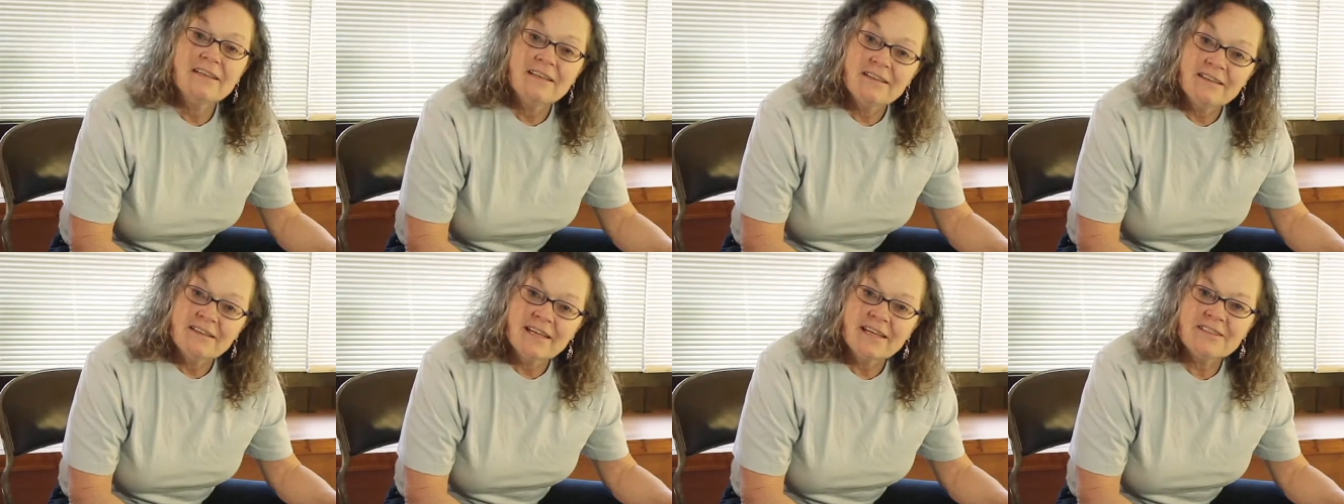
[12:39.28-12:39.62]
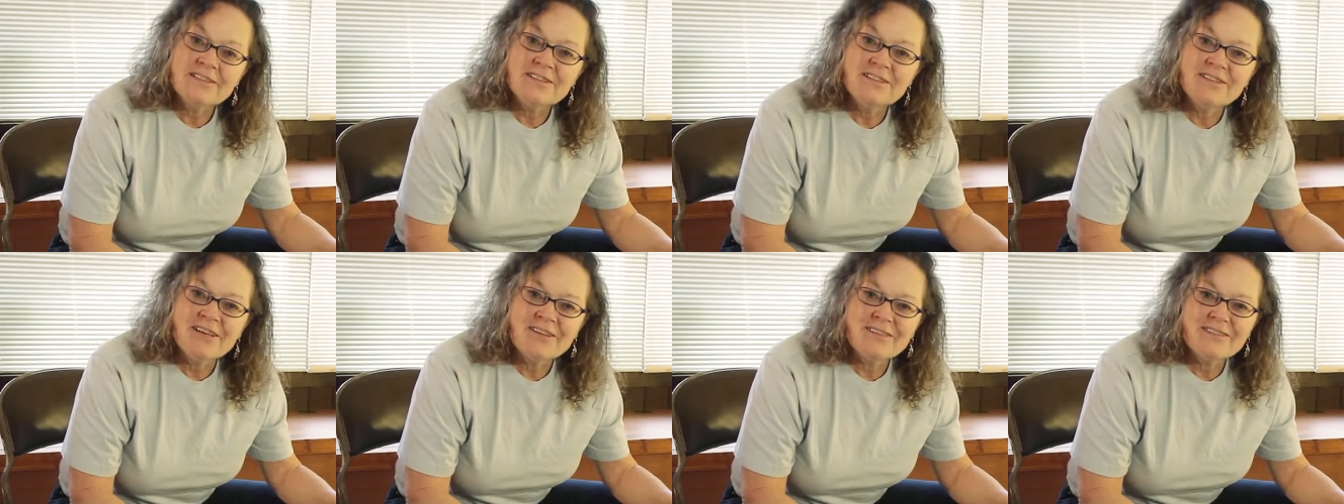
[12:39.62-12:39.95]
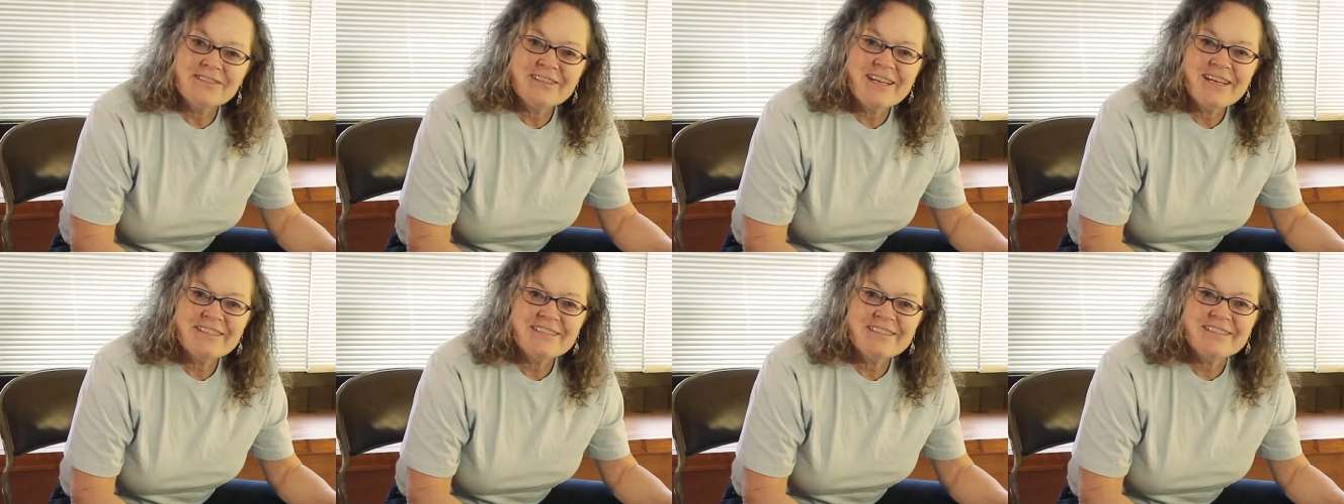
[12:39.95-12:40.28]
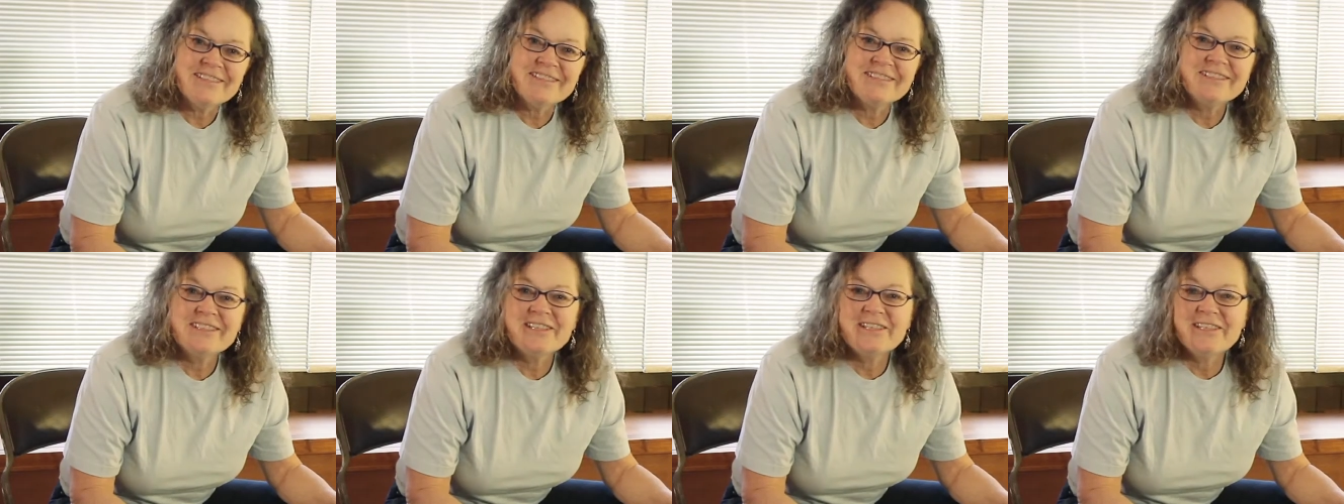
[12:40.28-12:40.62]
that's another
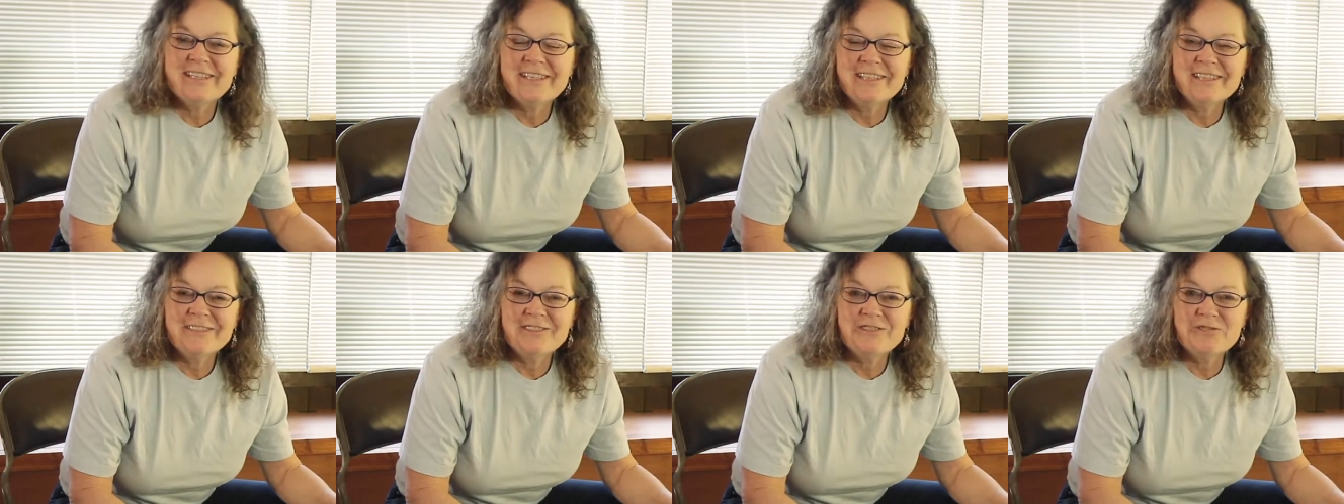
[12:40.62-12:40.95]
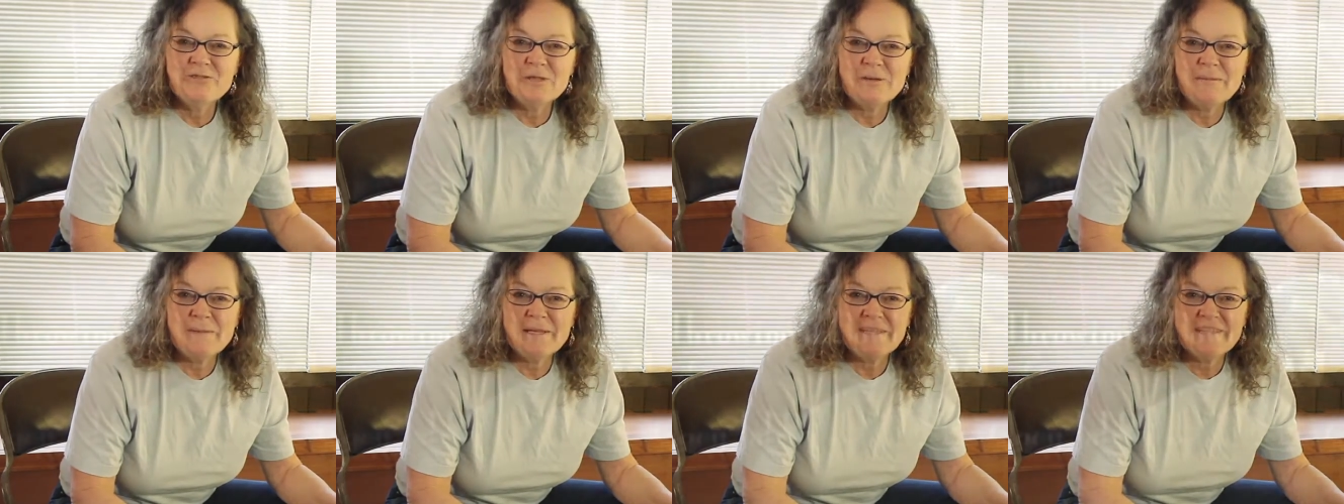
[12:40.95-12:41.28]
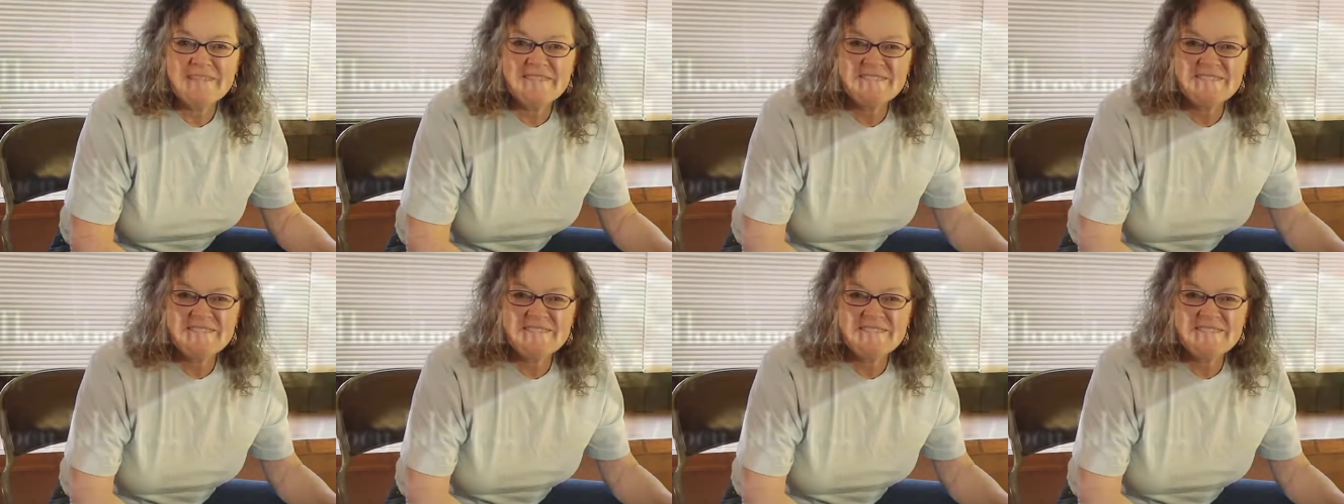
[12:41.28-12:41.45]
lesson in trimming.